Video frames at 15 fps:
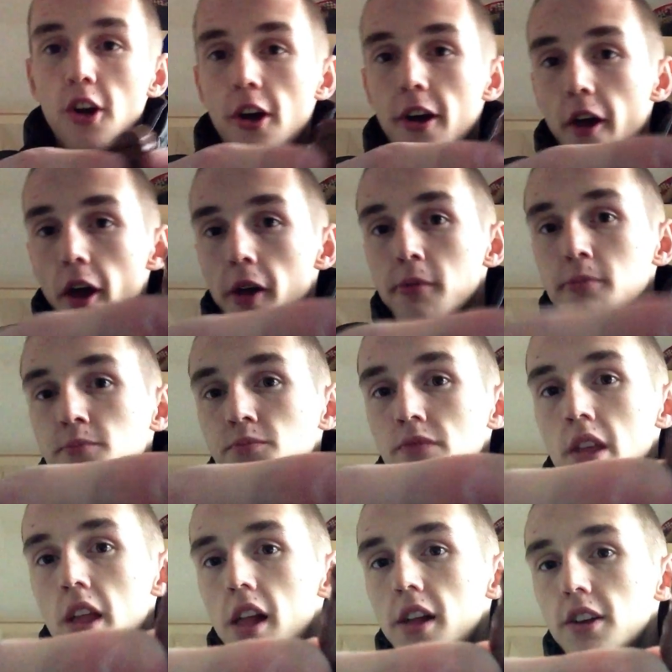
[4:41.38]
Got a
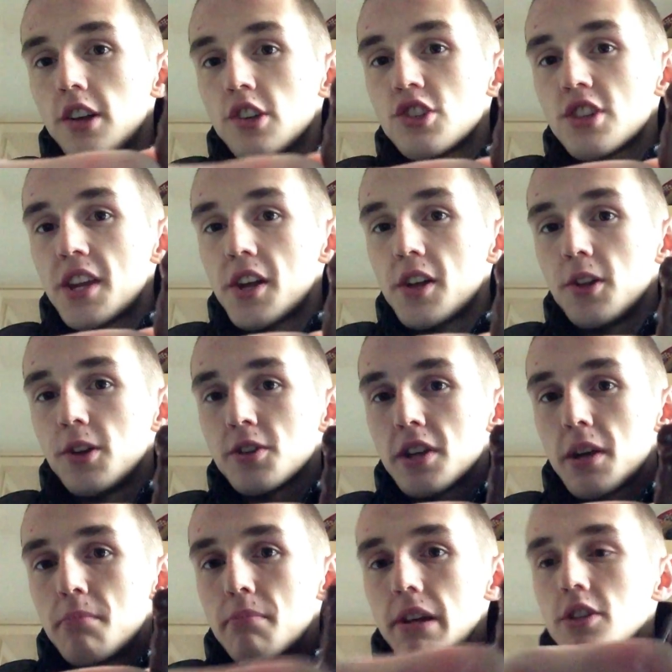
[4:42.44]
Santa Claus,
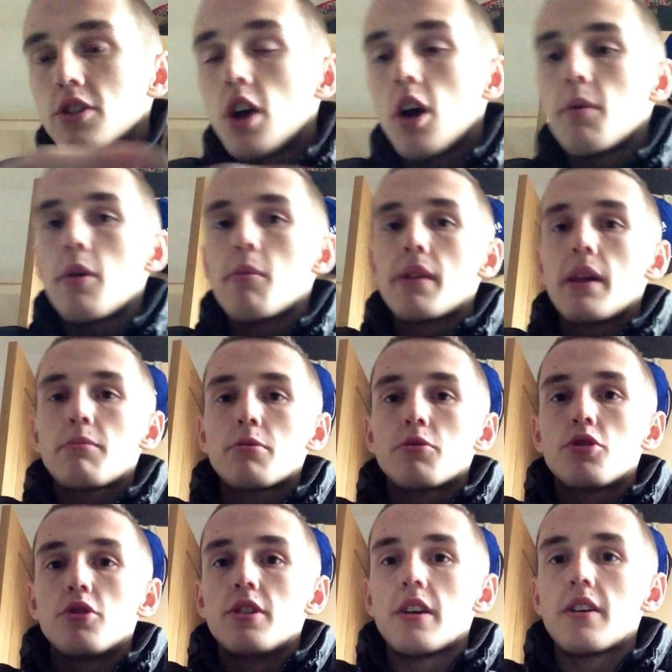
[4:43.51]
like a beast. Oh, no, my
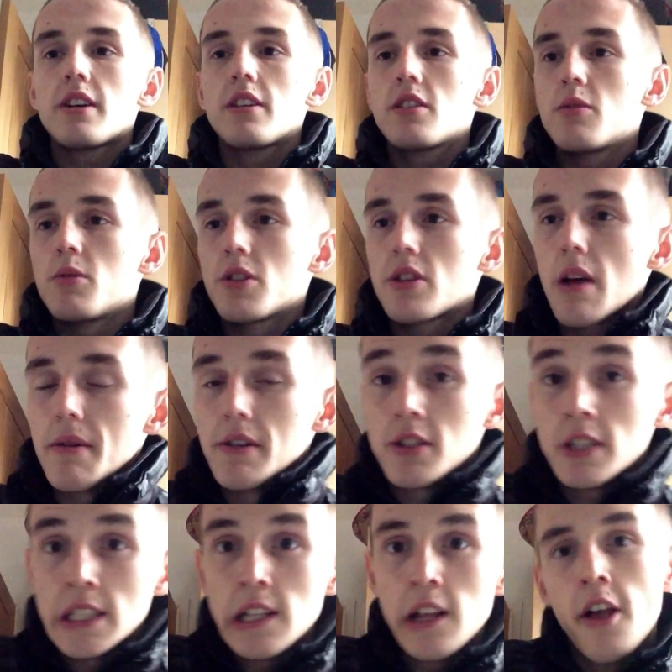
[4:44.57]
laptop's shutting down. I can't see what time it
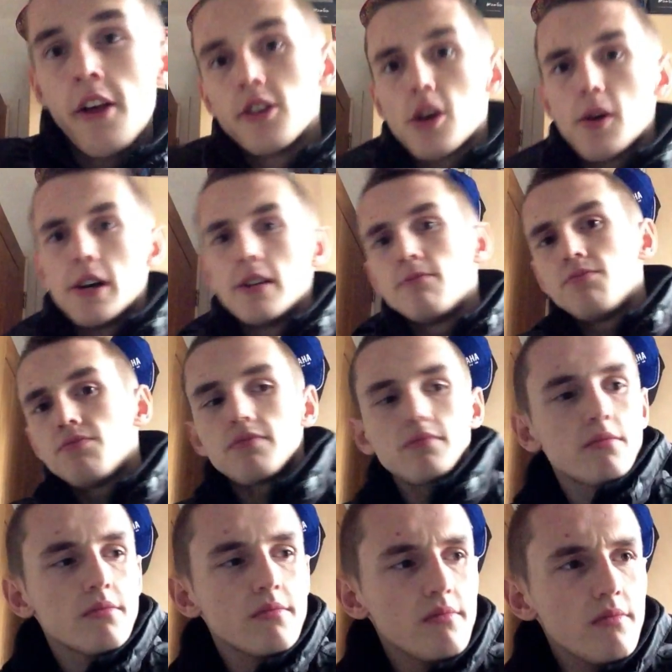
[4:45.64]
is. So,
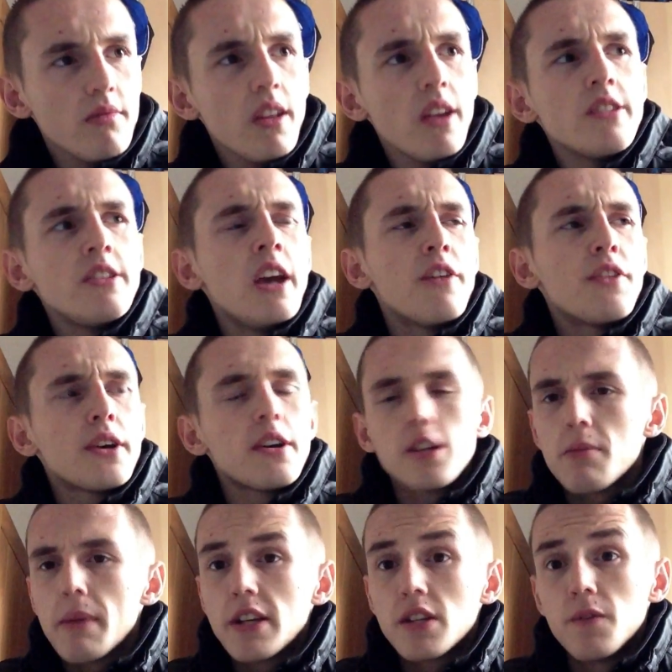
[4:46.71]
yeah, I think I'm
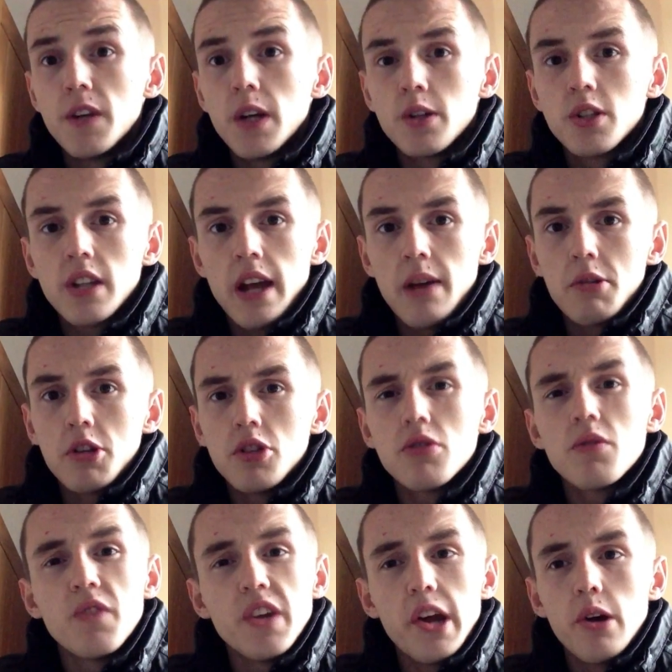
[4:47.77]
going to make some videos today. I'm going to do
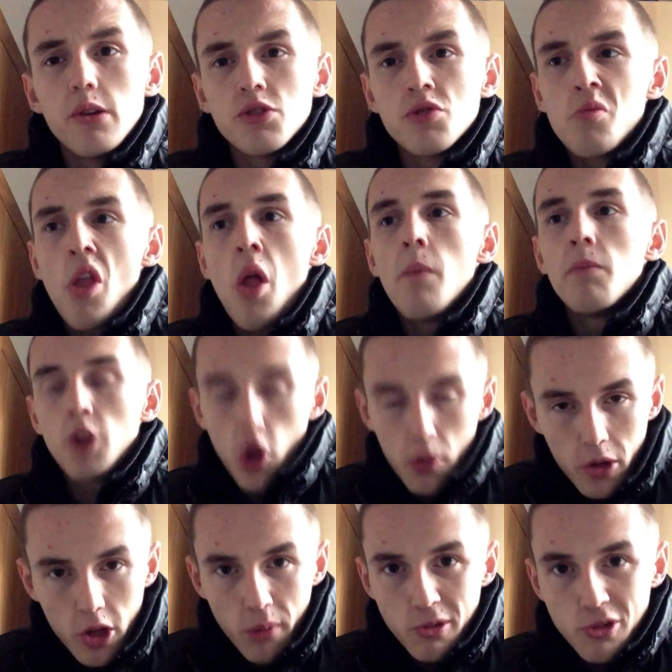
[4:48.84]
some videos,
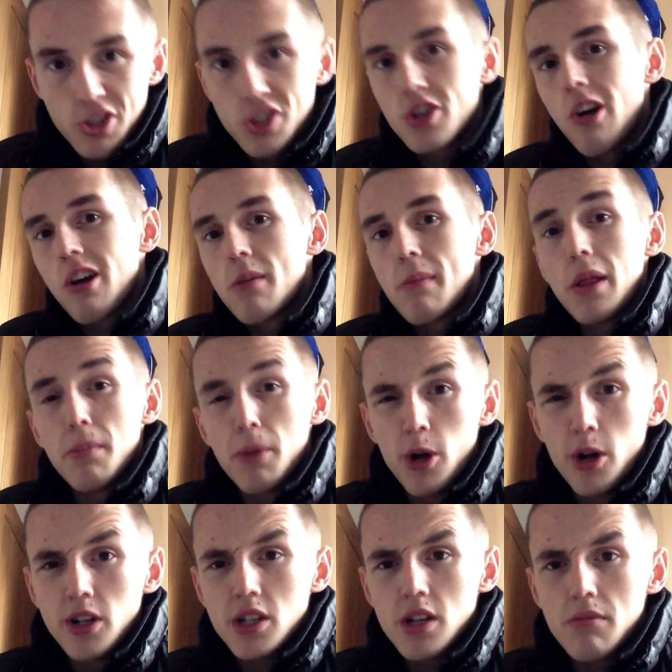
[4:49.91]
normal commentaries, talking about the
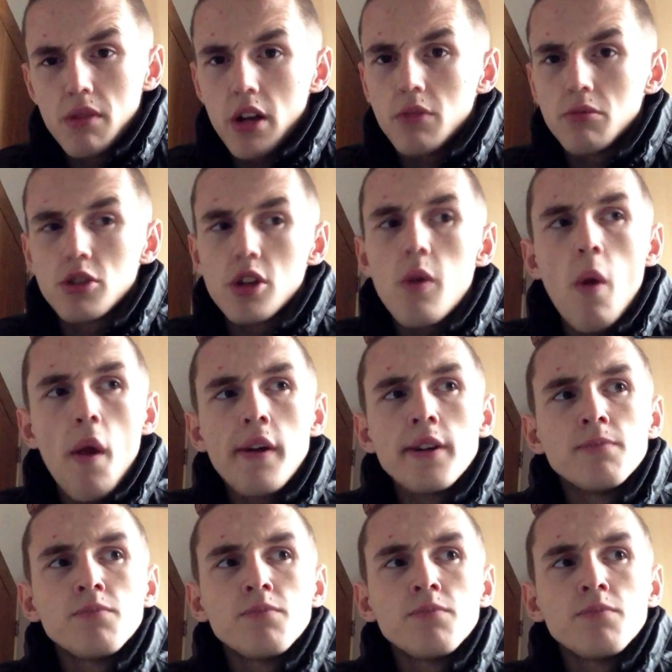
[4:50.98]
perks in Black Ops 2.